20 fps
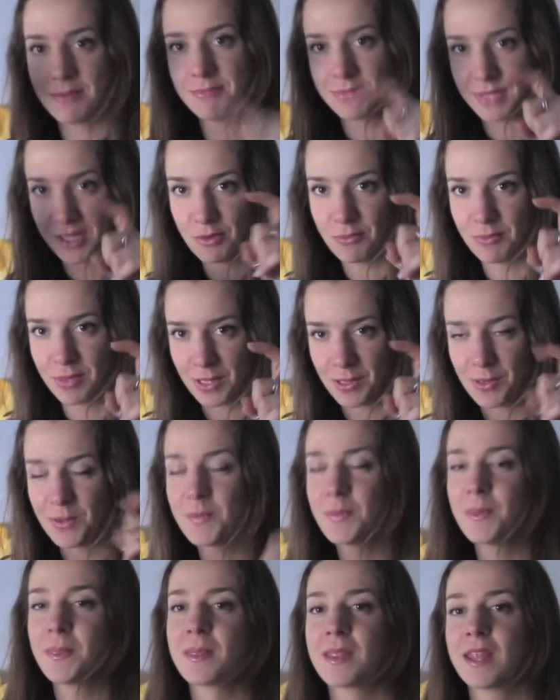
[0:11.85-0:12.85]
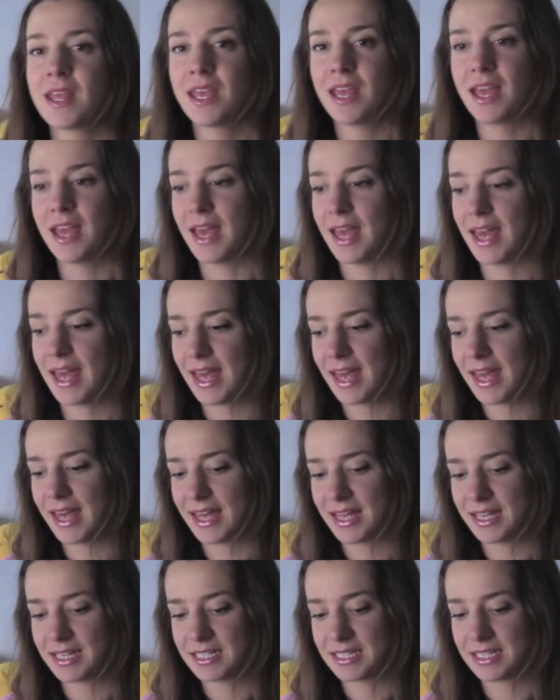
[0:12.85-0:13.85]
down below,
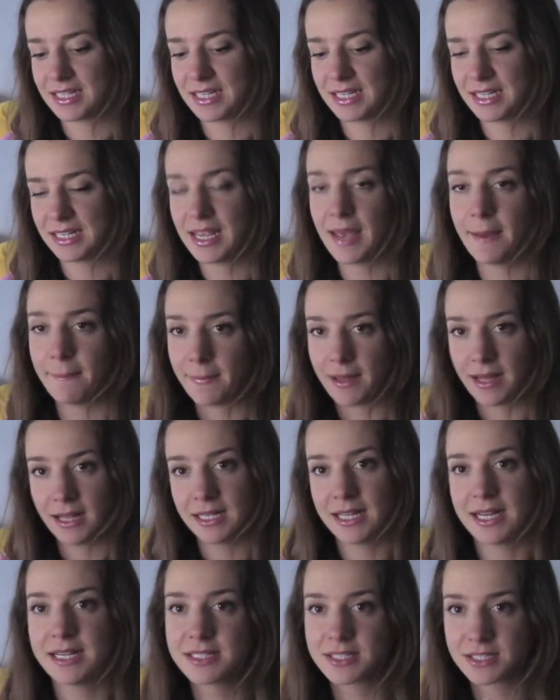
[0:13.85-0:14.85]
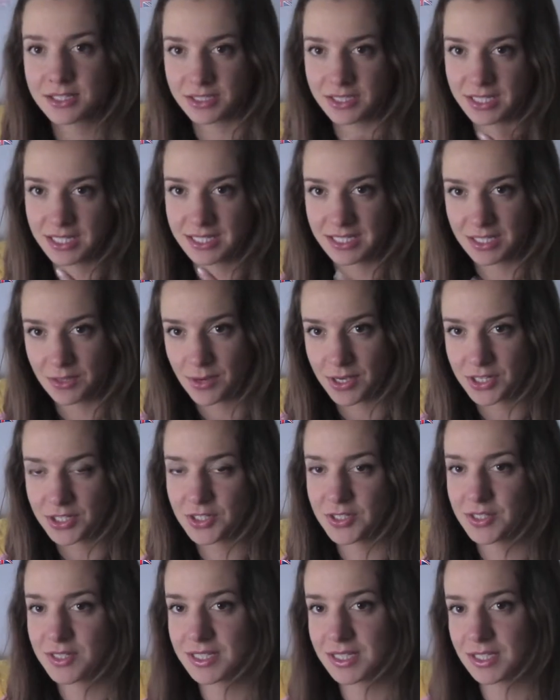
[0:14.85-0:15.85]
and yeah, I'll answer the easy
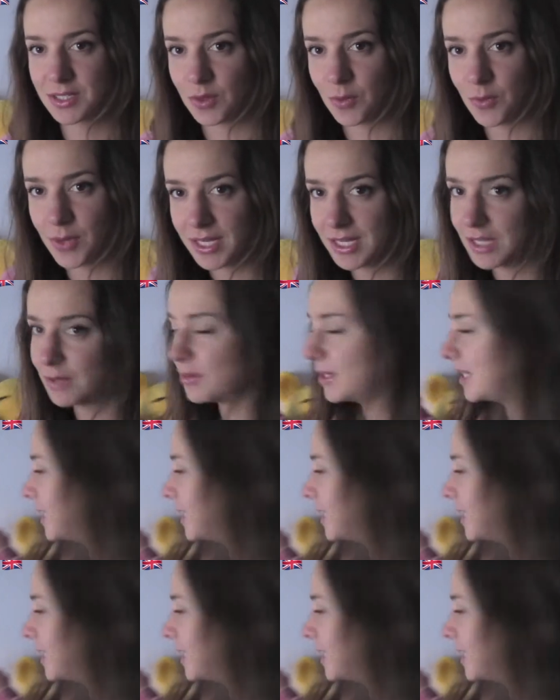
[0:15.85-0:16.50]
questions, Winnie will